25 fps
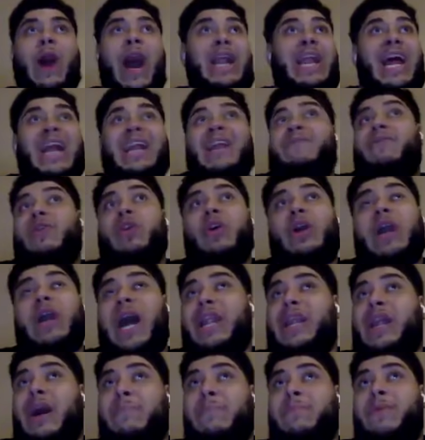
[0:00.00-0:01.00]
and I never look
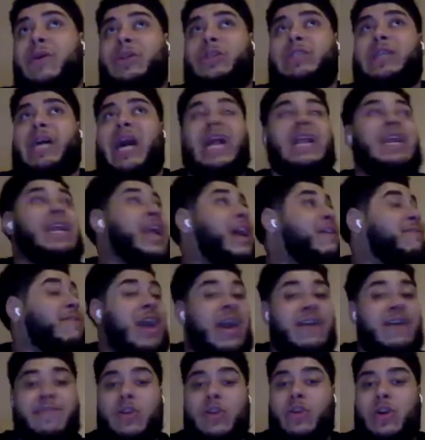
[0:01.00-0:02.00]
at numbers. I never
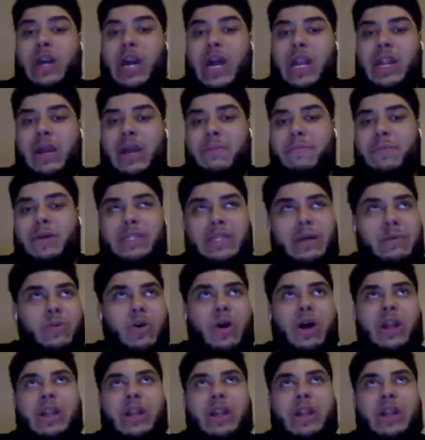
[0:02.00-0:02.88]
ever look at numbers. I'm not a